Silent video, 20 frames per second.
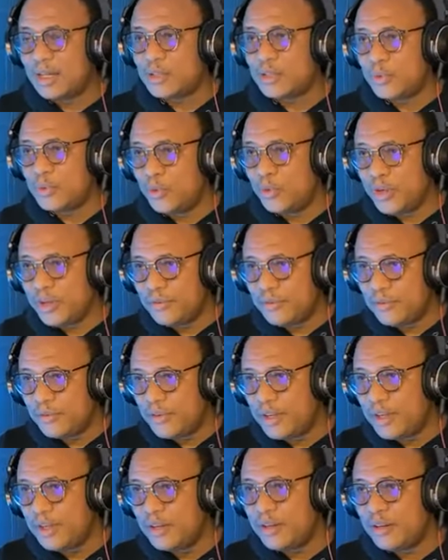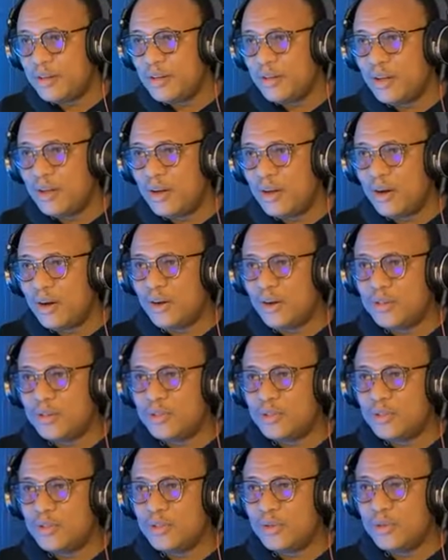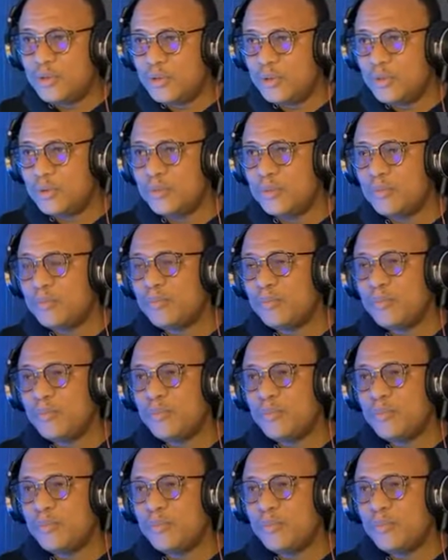has revealed unto you.